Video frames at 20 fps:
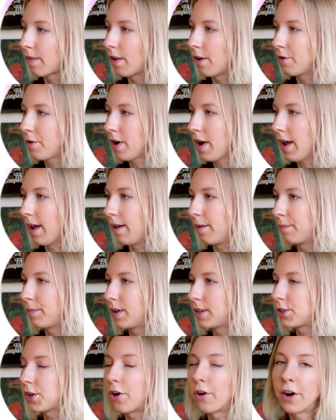Okay,
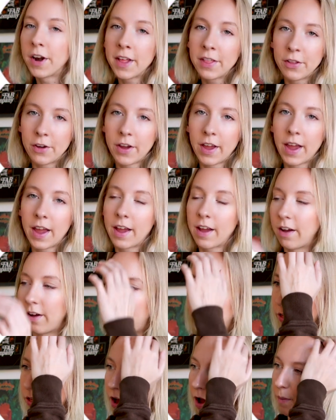it's already looking
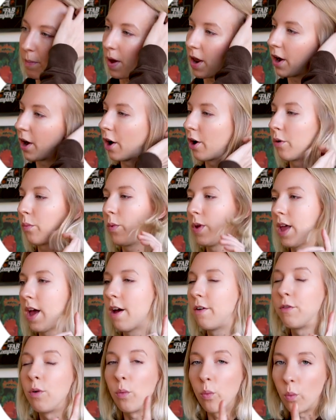a lot better. We
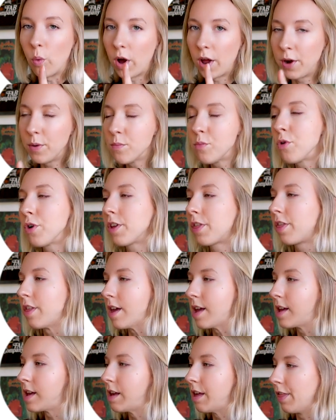have one more
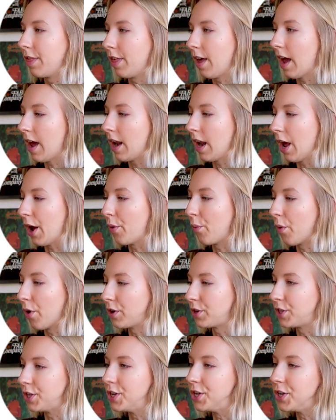thing that I
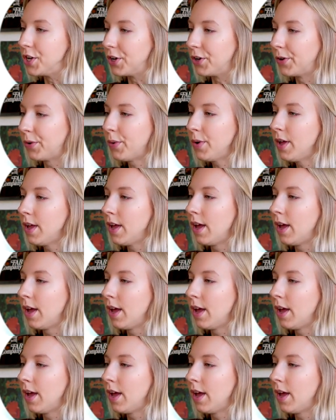want to do,